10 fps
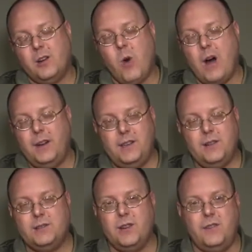quality
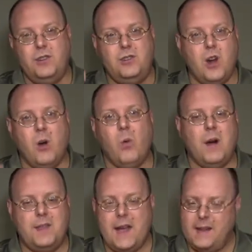to it. So if you don't
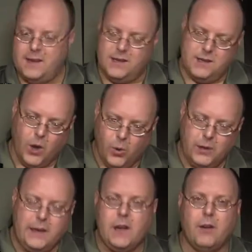want that, then
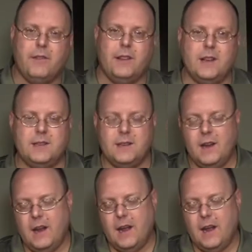totally go for this.